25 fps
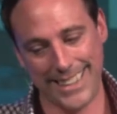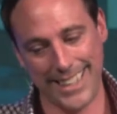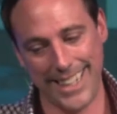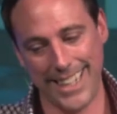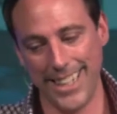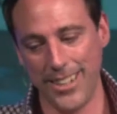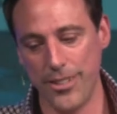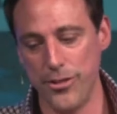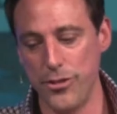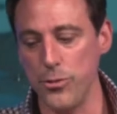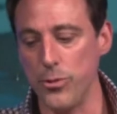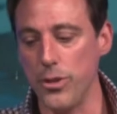
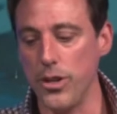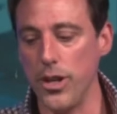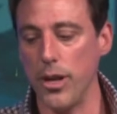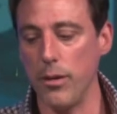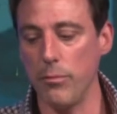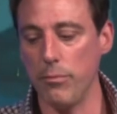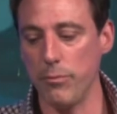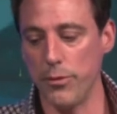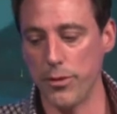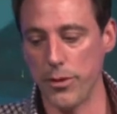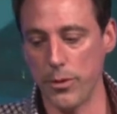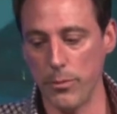They get too
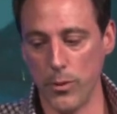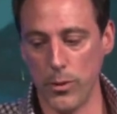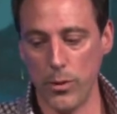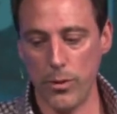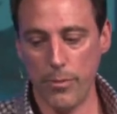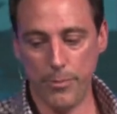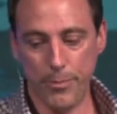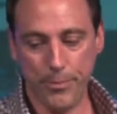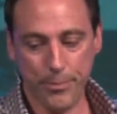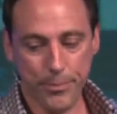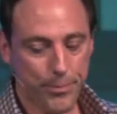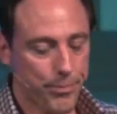
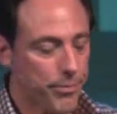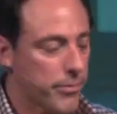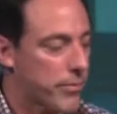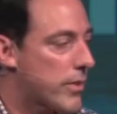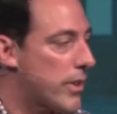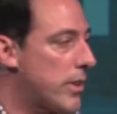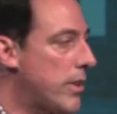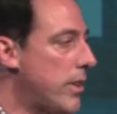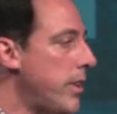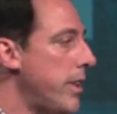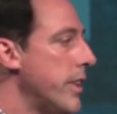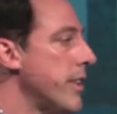comfortable.
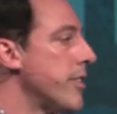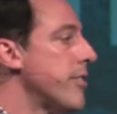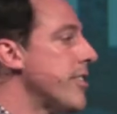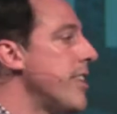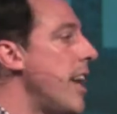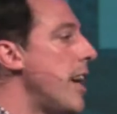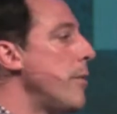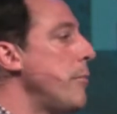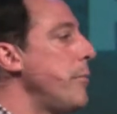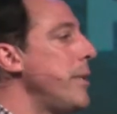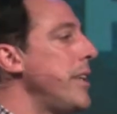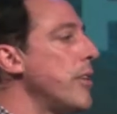
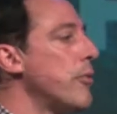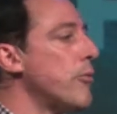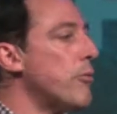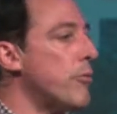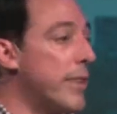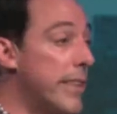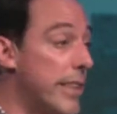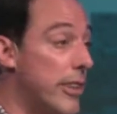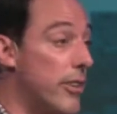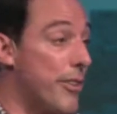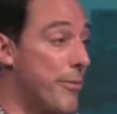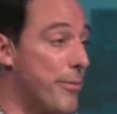It's not being
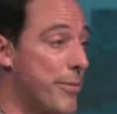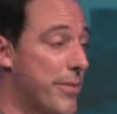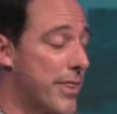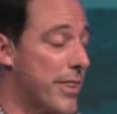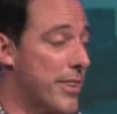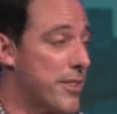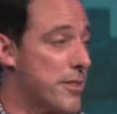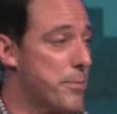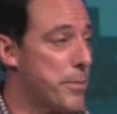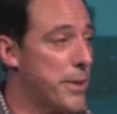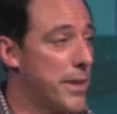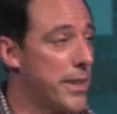real.
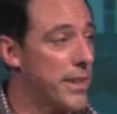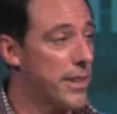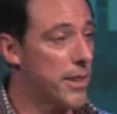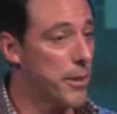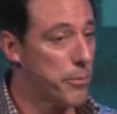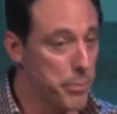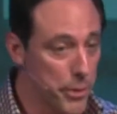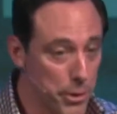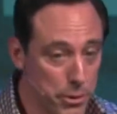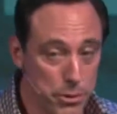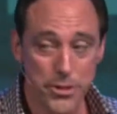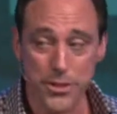It's
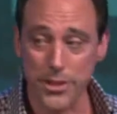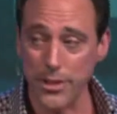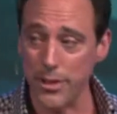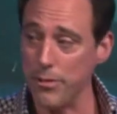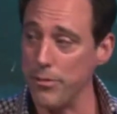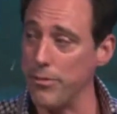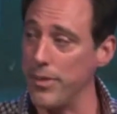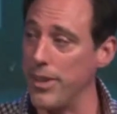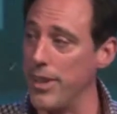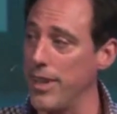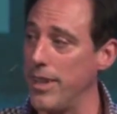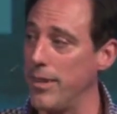being
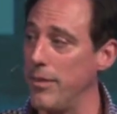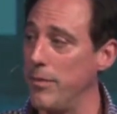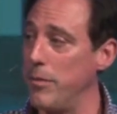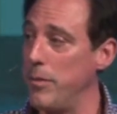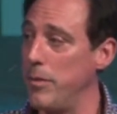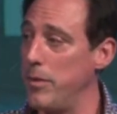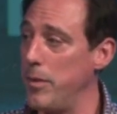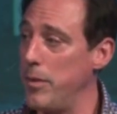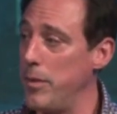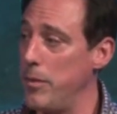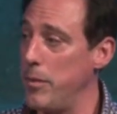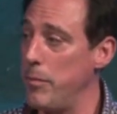abusive
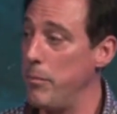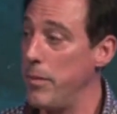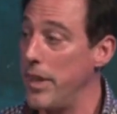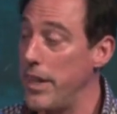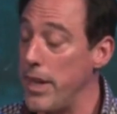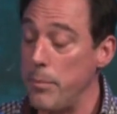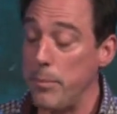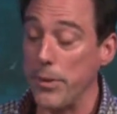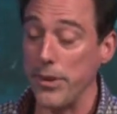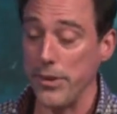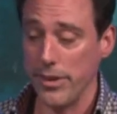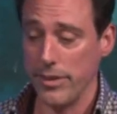and
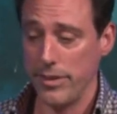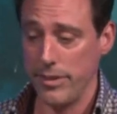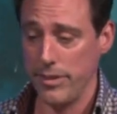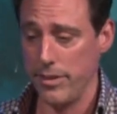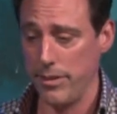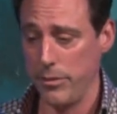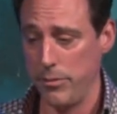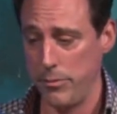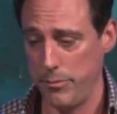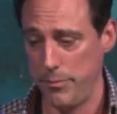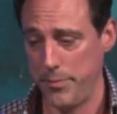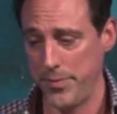
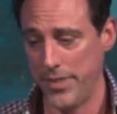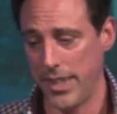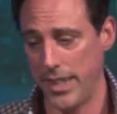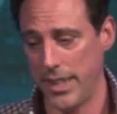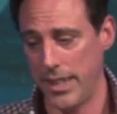manipulative.